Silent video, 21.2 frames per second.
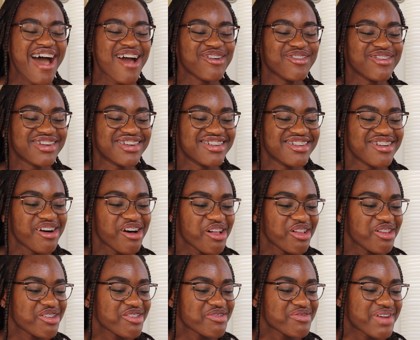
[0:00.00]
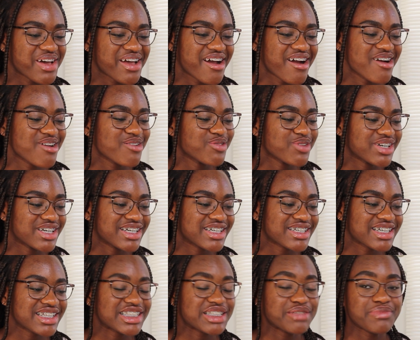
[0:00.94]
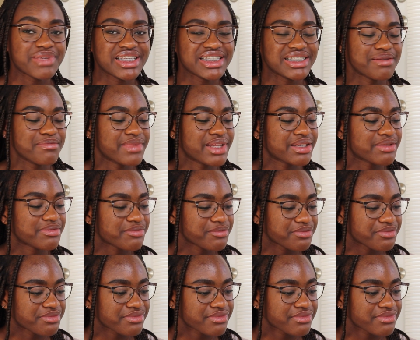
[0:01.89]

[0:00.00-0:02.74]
I wanted all of my hard work to mean something.